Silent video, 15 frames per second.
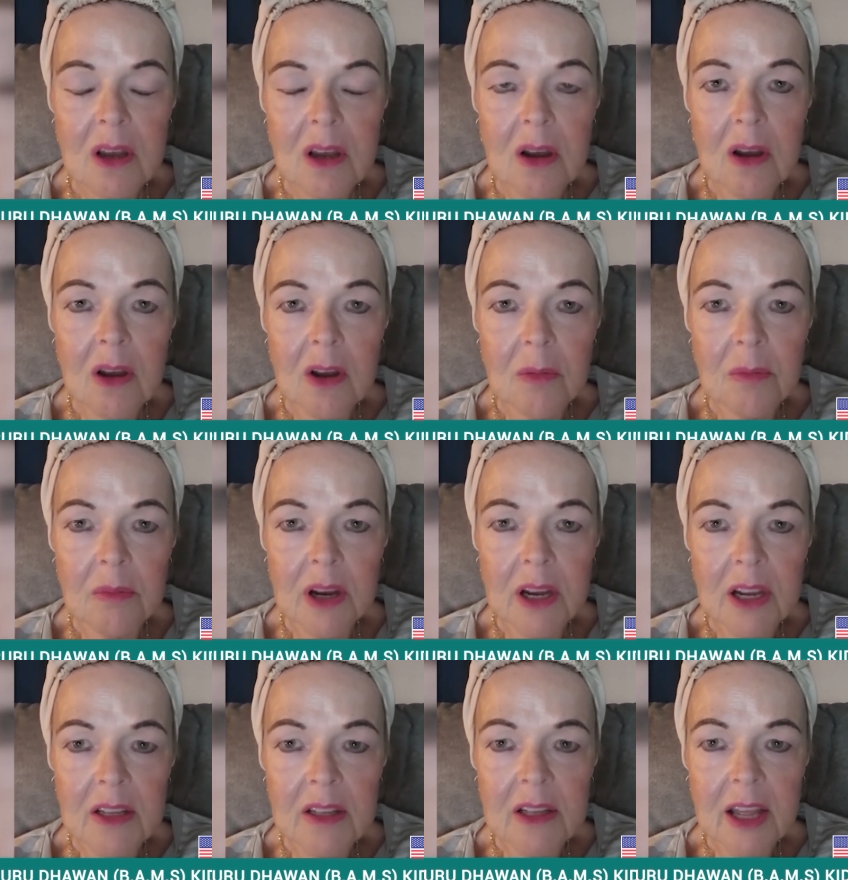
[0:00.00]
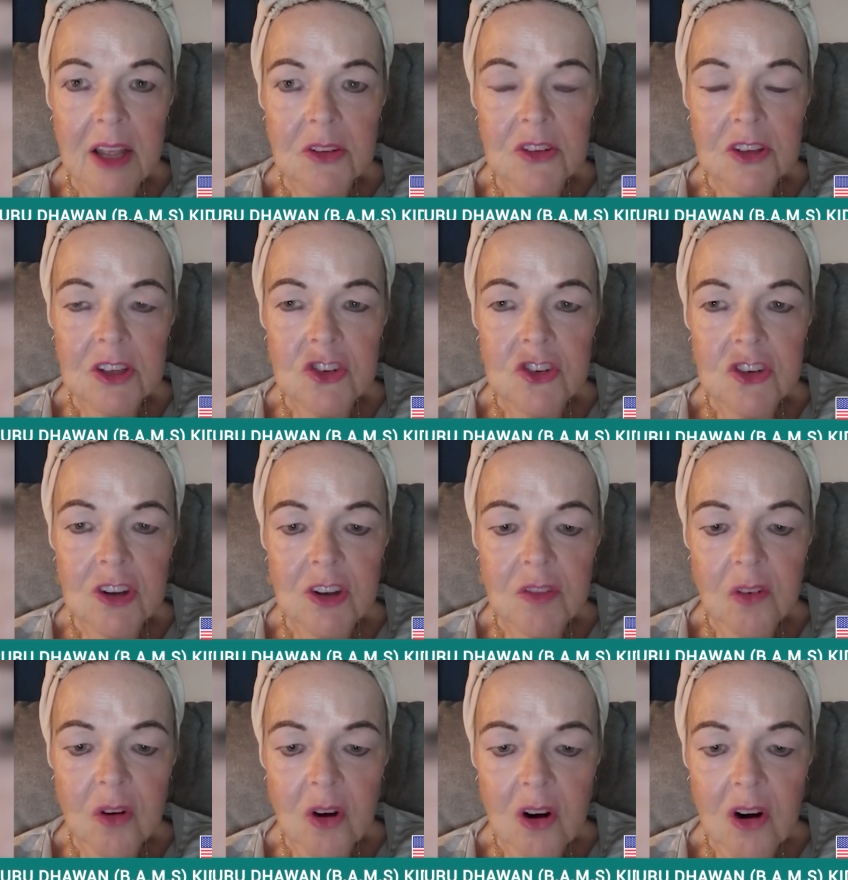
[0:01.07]
Uh, my last
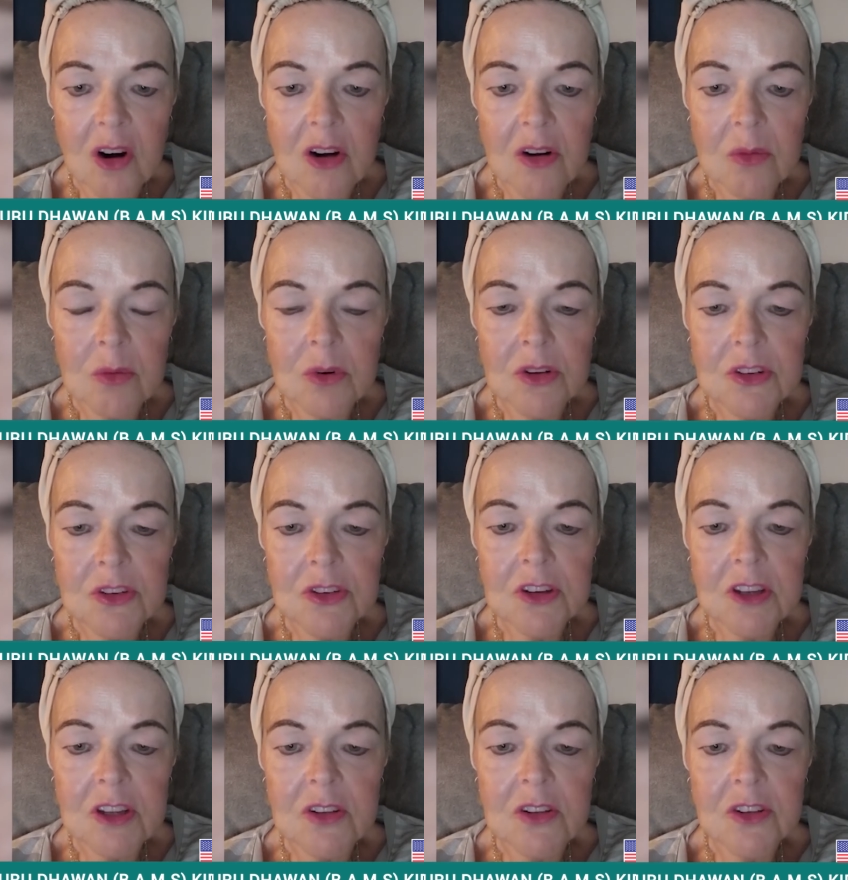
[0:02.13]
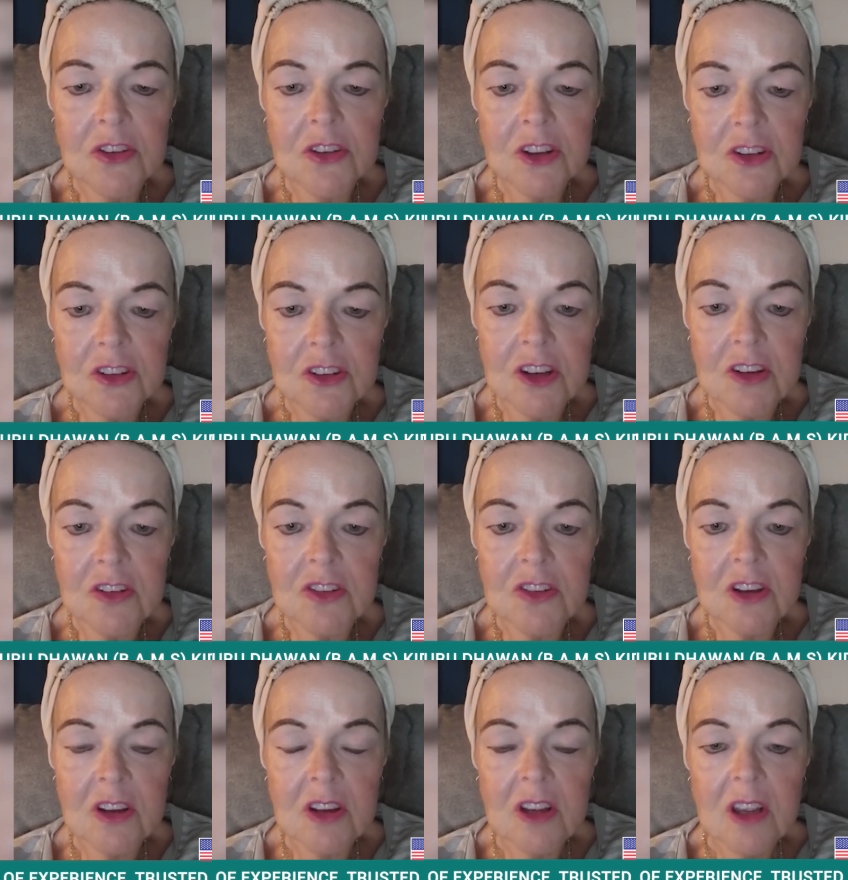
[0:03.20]
EGFR was in the
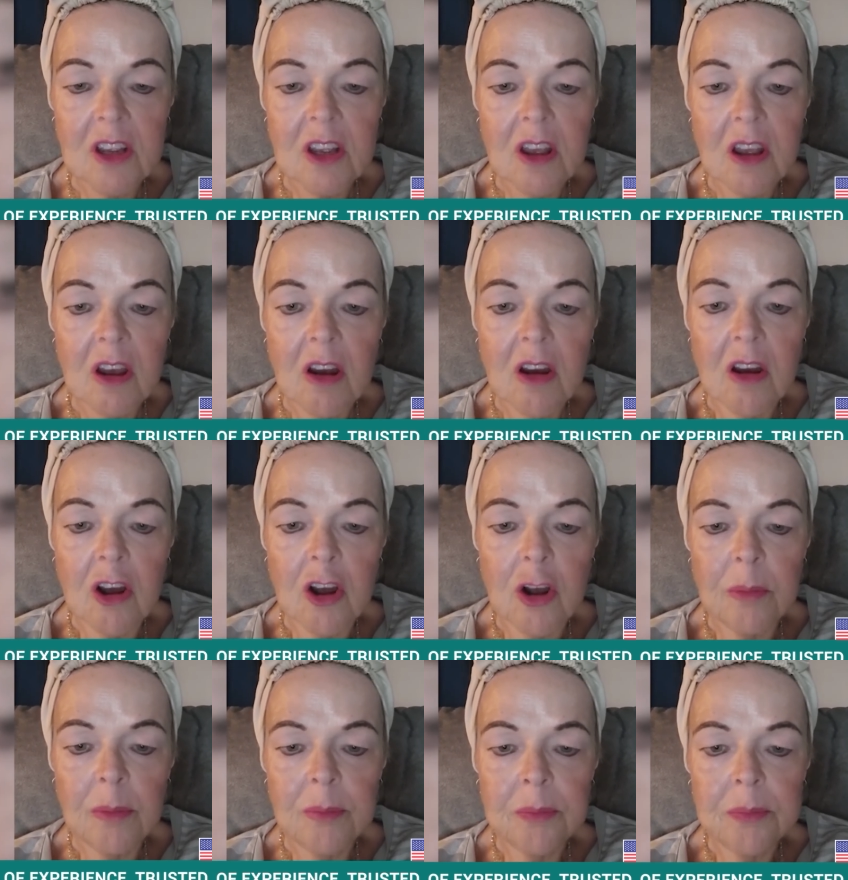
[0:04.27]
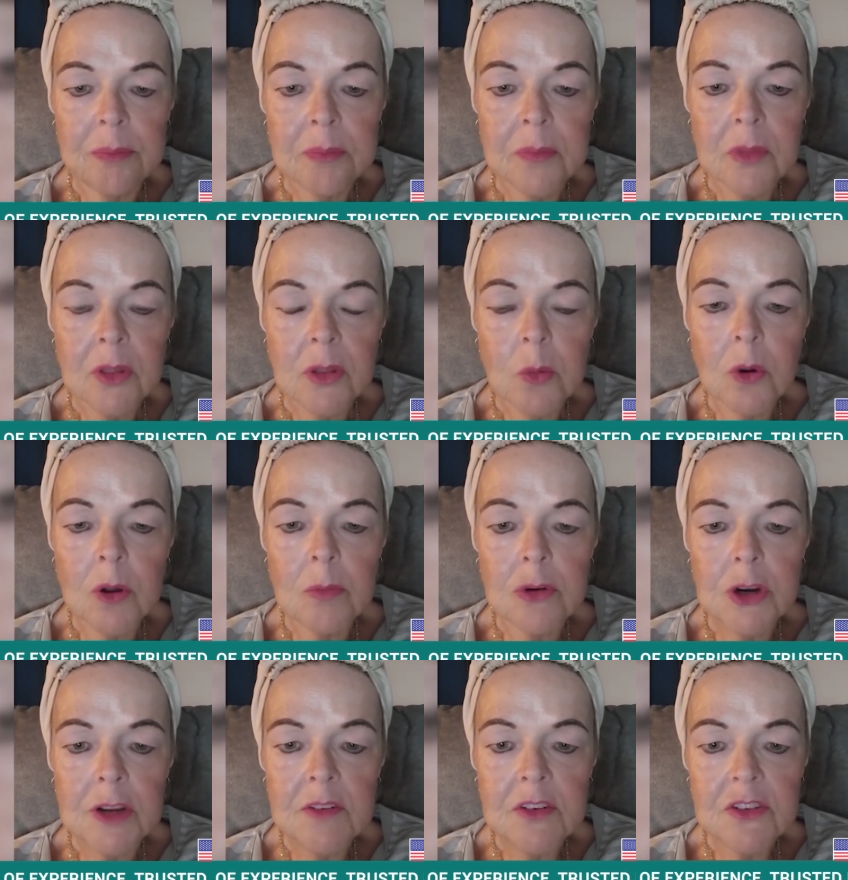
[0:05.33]
60s. Um, the one
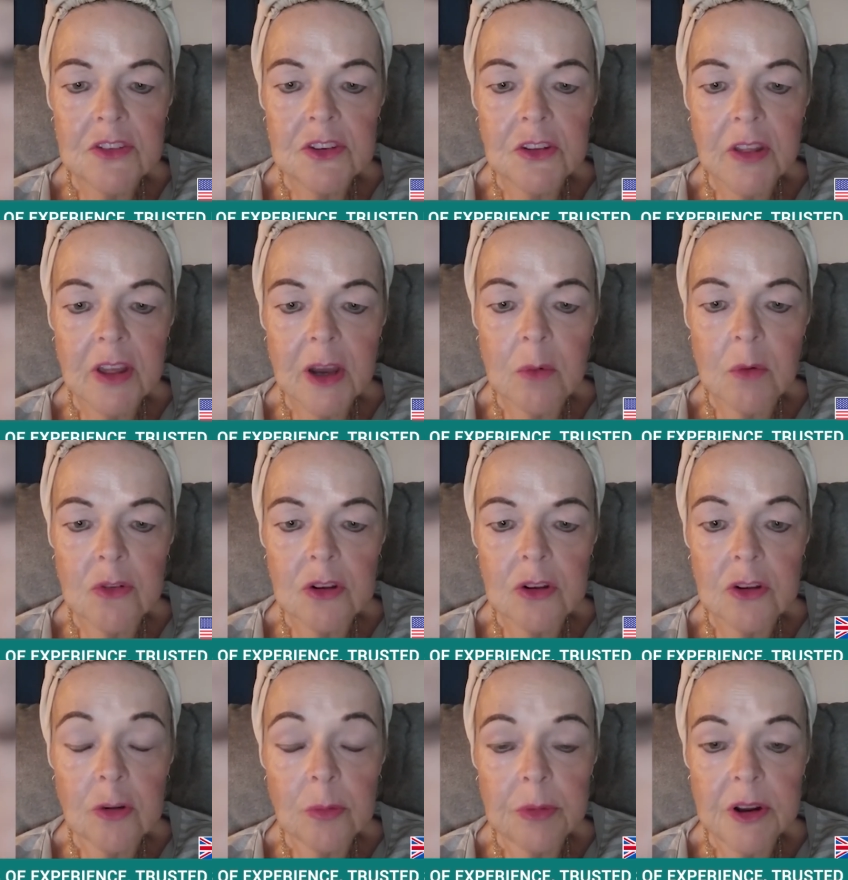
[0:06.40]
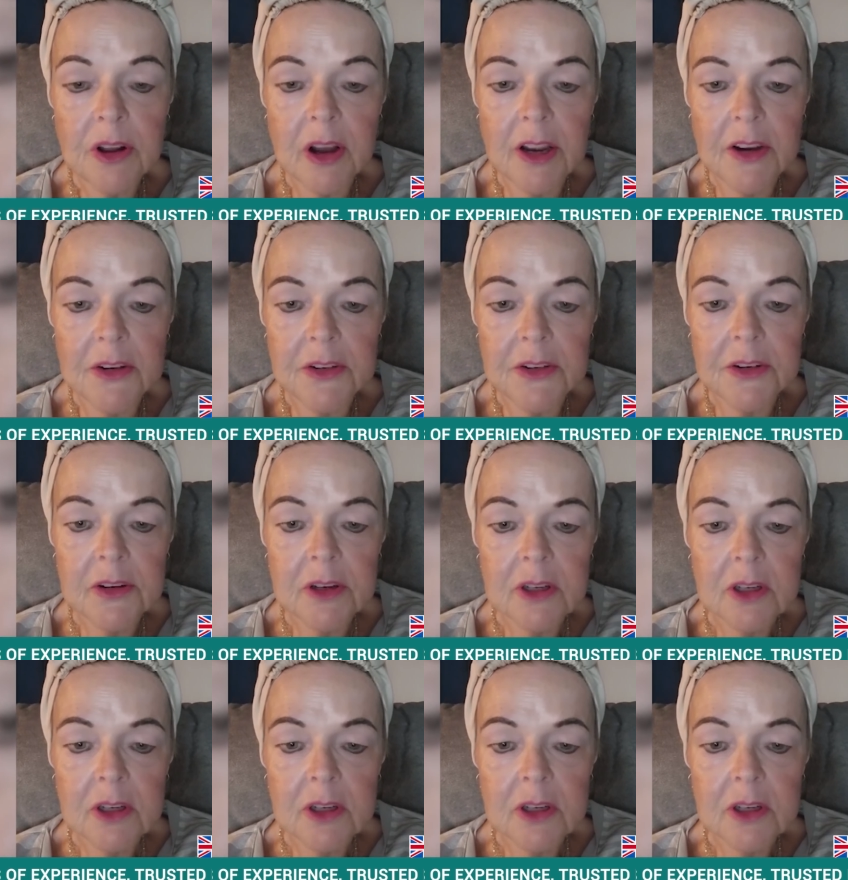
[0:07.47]
previous to that was a little bit higher,